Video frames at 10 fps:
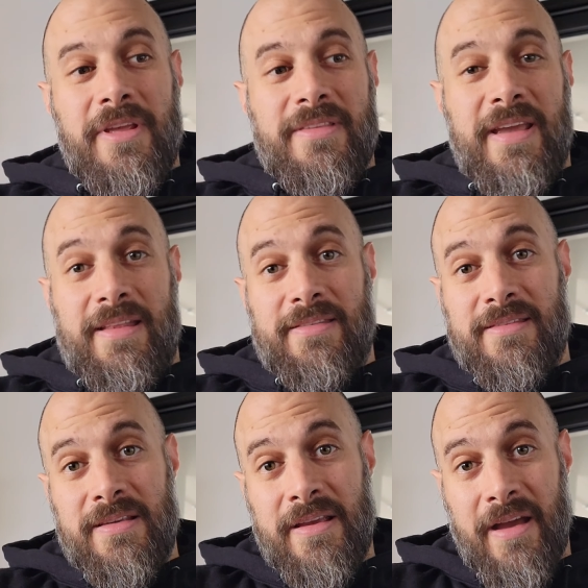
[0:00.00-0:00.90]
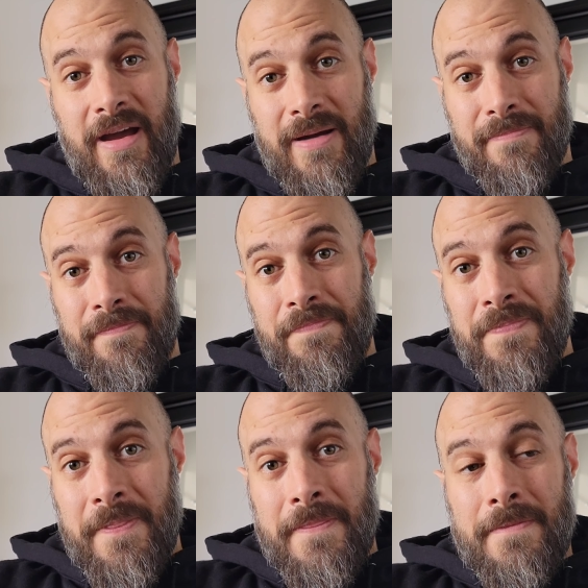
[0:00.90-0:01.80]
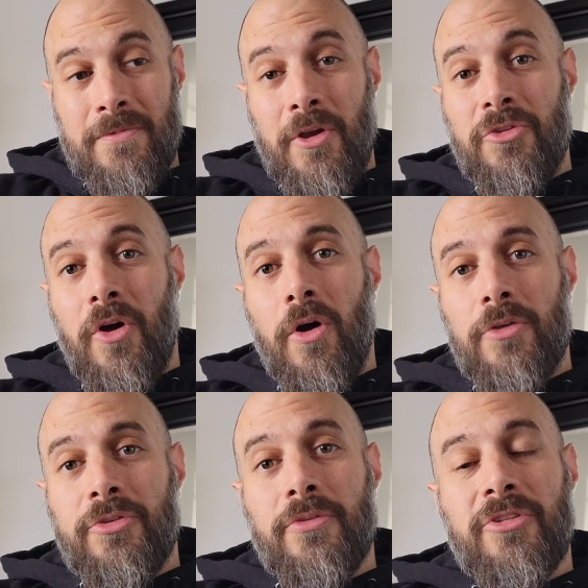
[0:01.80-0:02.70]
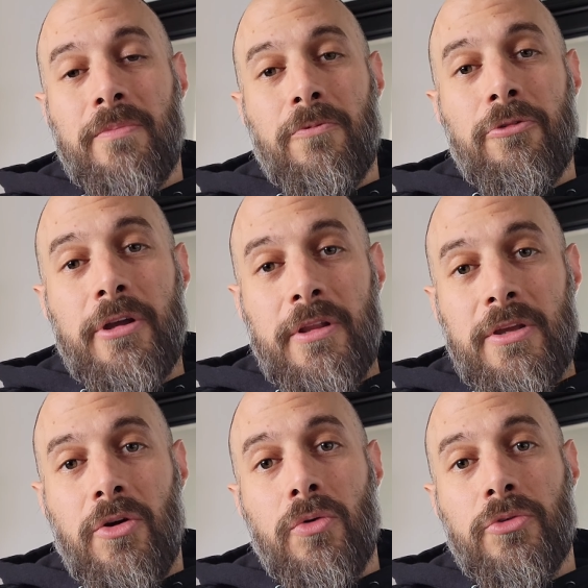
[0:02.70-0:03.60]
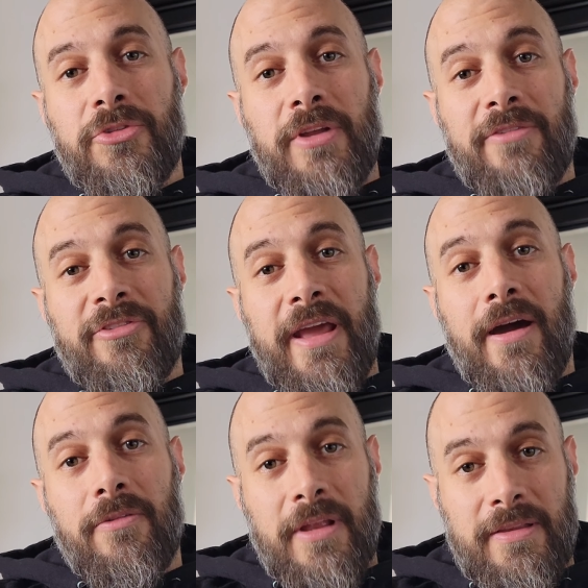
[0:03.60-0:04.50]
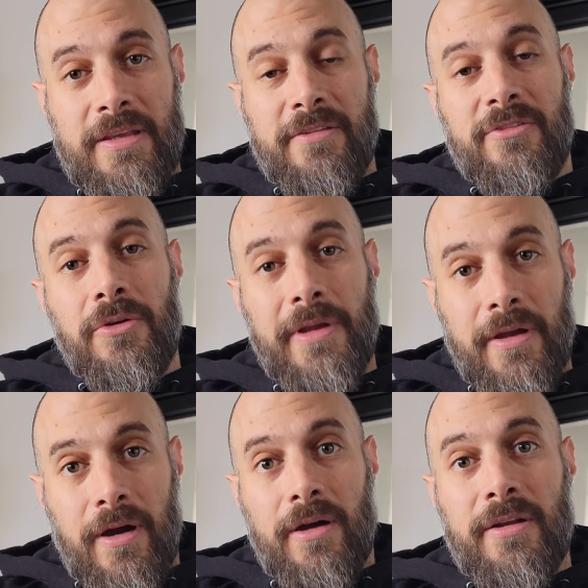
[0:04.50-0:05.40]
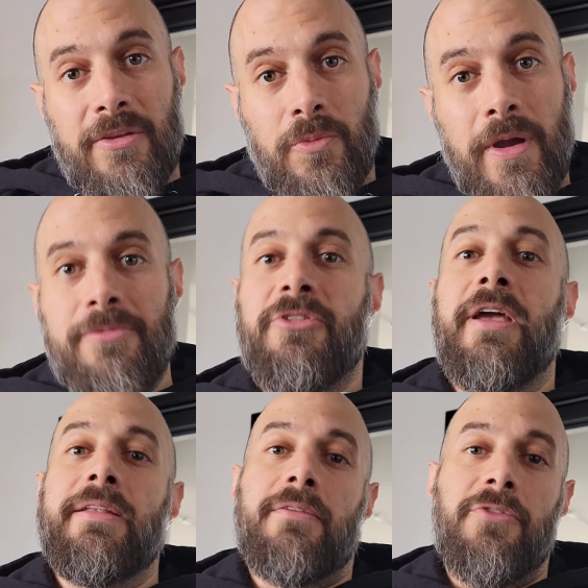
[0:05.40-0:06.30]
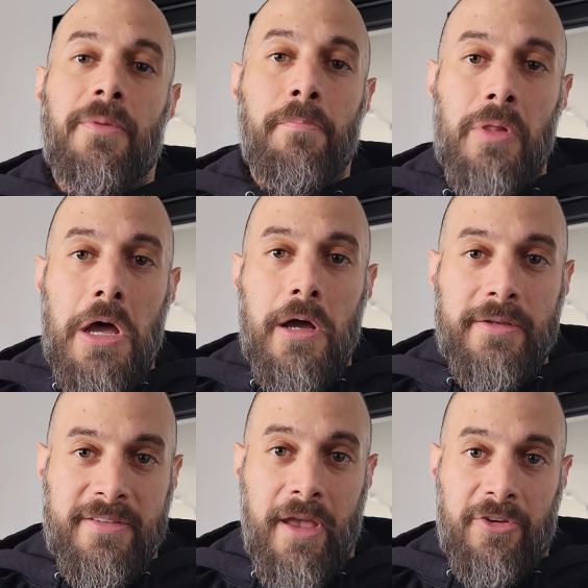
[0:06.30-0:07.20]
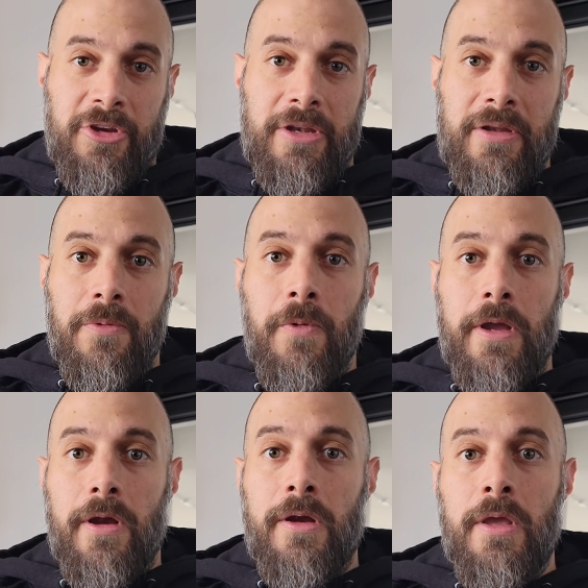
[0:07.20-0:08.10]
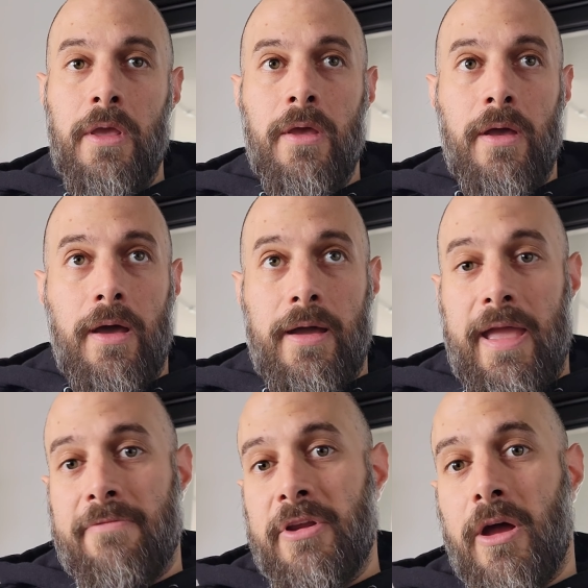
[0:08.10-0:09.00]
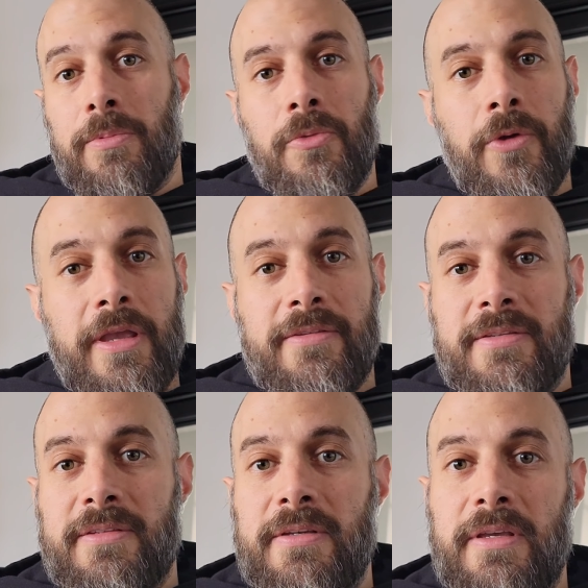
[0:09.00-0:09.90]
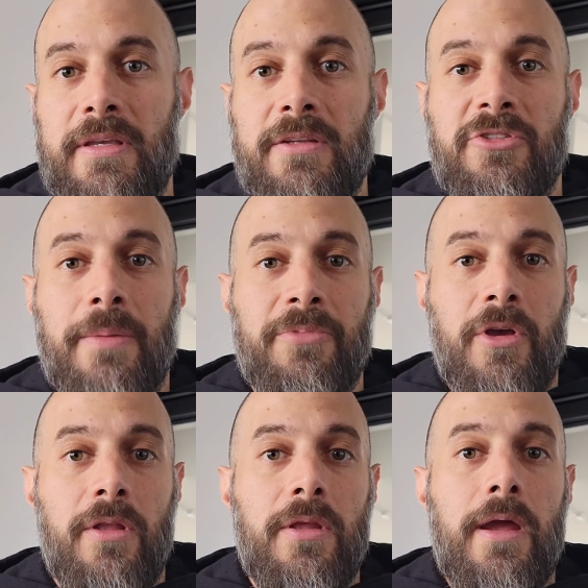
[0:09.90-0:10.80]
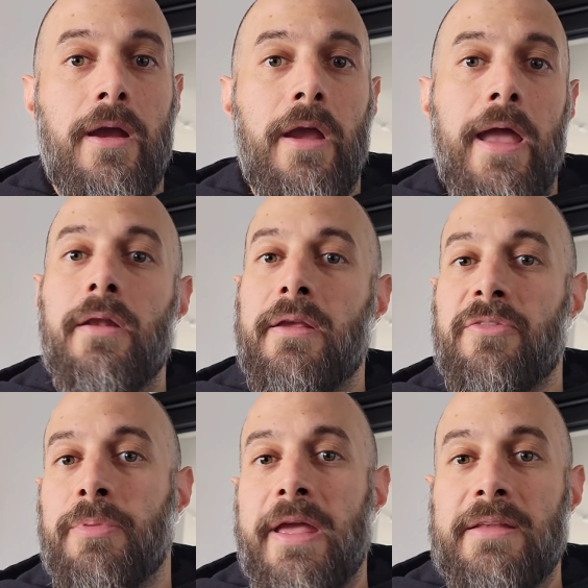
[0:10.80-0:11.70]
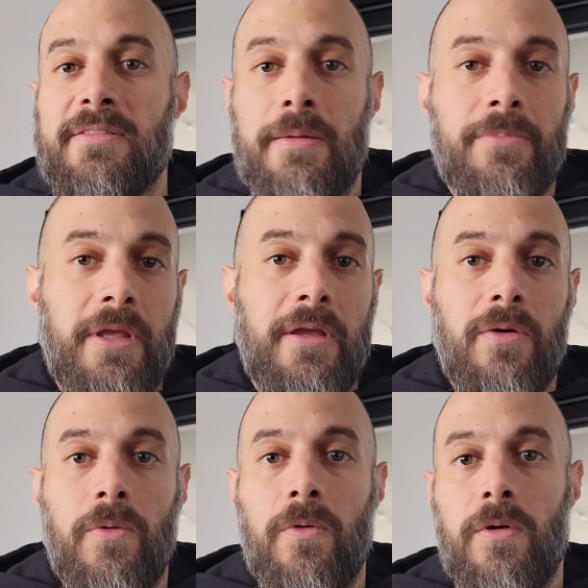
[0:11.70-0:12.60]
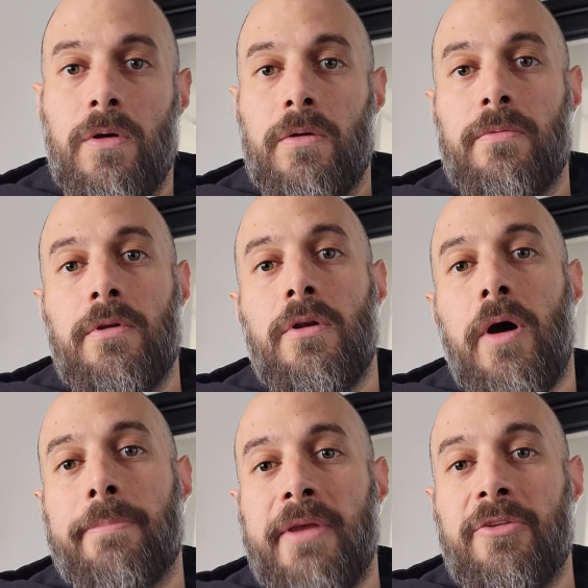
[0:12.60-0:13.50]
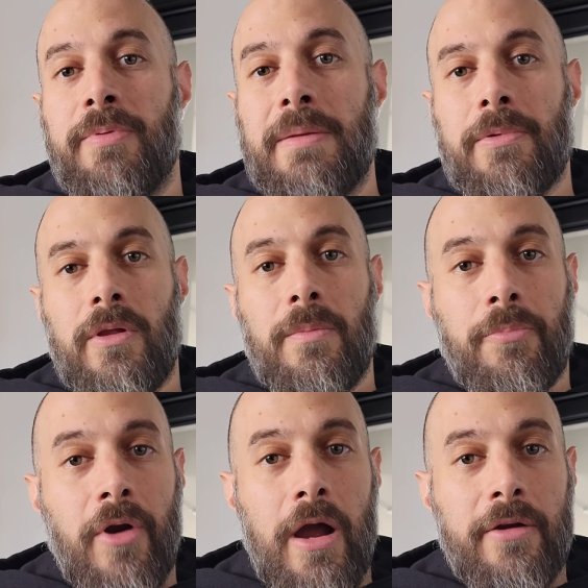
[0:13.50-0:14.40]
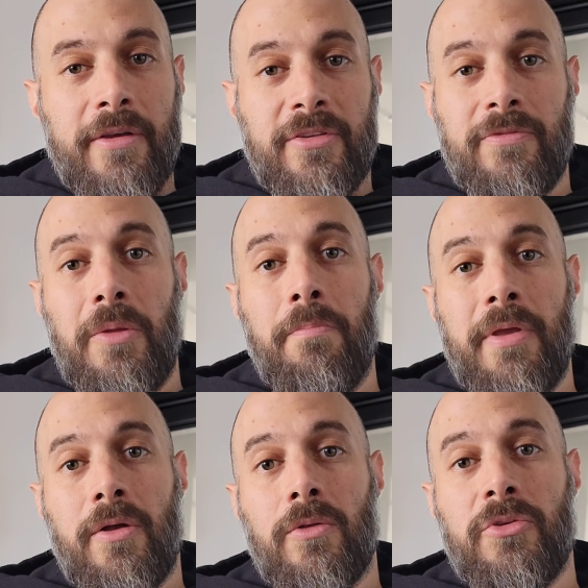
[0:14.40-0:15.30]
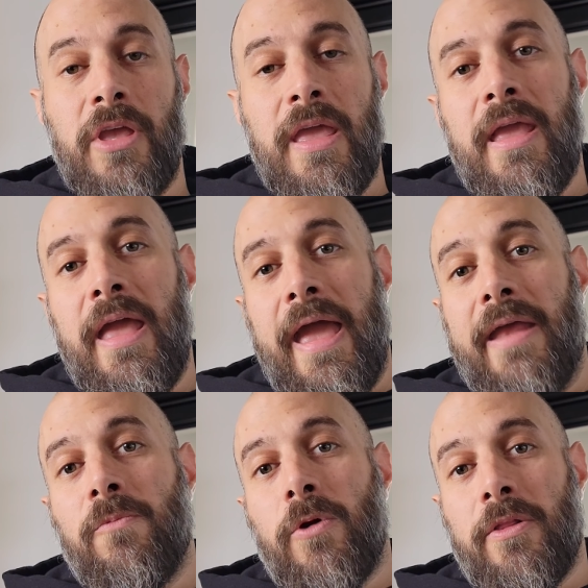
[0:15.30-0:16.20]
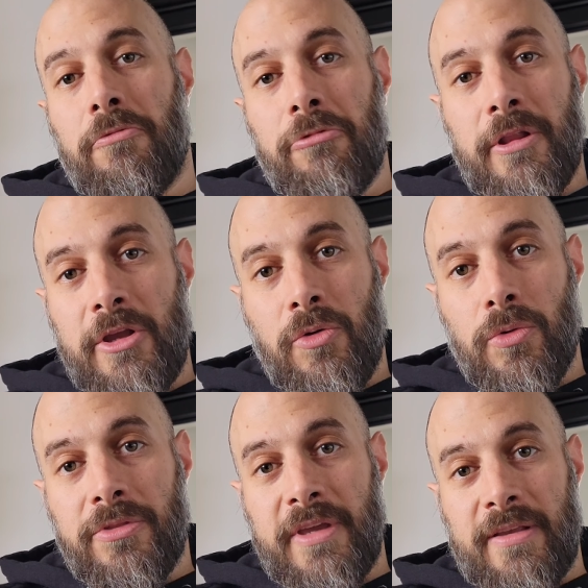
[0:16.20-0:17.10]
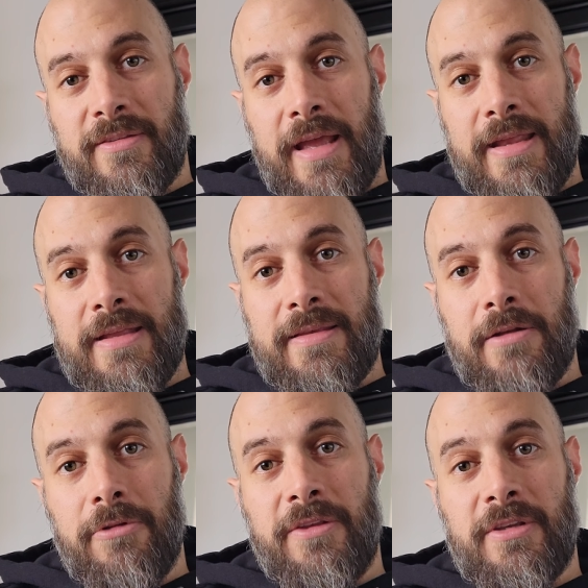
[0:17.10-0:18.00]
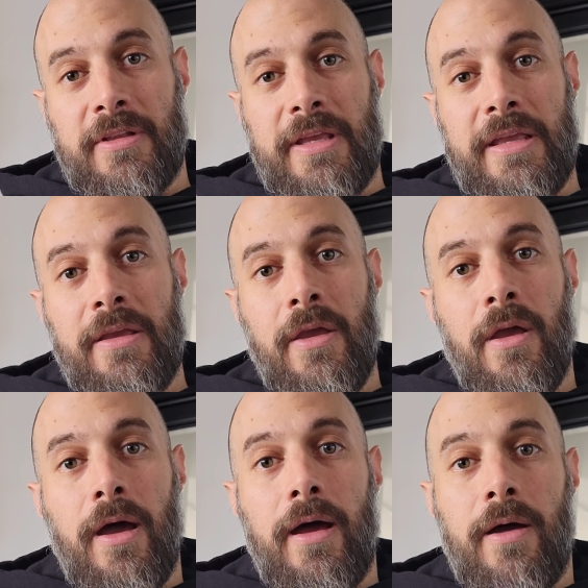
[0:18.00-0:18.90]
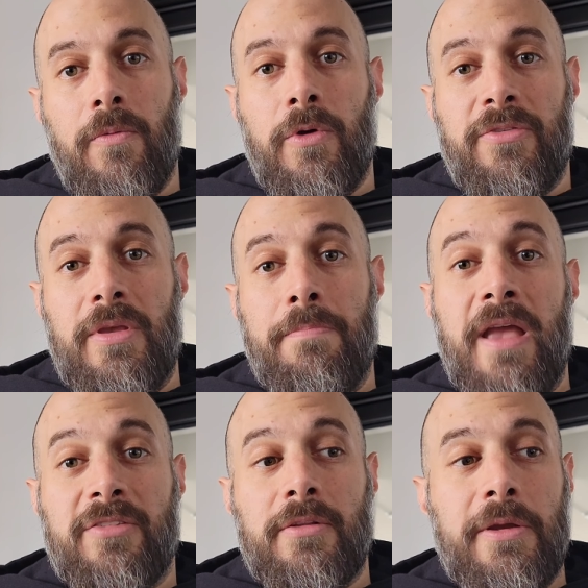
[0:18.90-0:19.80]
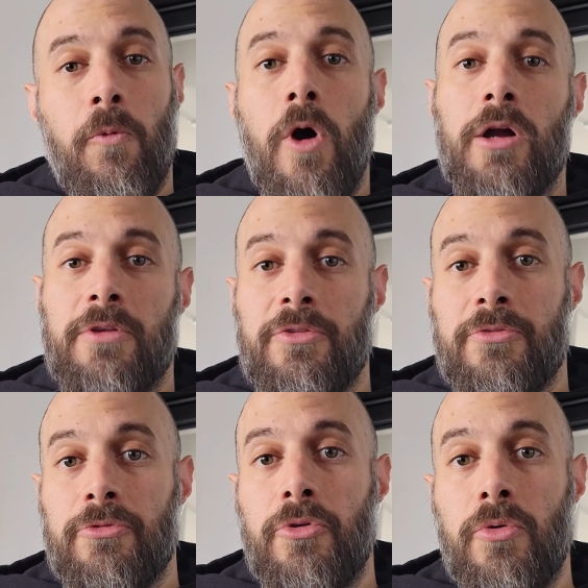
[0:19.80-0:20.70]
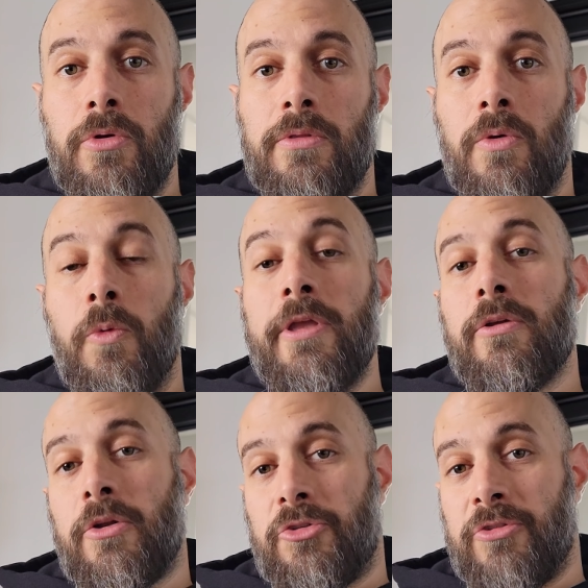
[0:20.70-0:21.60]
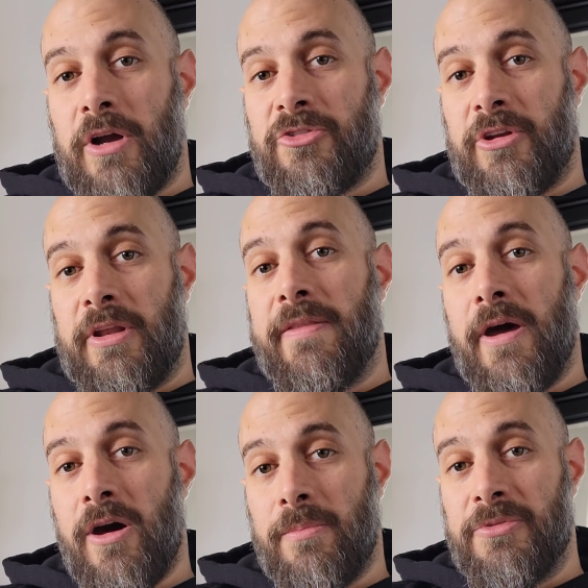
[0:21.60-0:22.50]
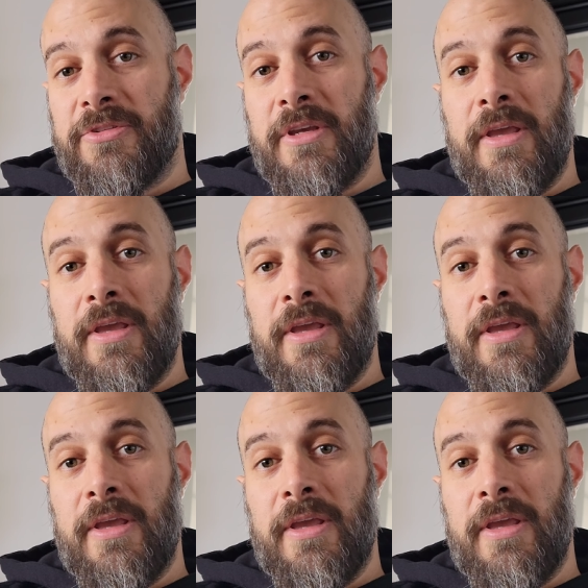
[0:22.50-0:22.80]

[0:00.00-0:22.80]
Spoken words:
intense. There's also some really cool stuff now that he's doing on his website. There's a blog section where every couple of weeks he jumps on there and explains something, or, you know, updates people on the progress of the build. And one of the really cool things that he did recently was he basically walked us through the wheel construction and the hubs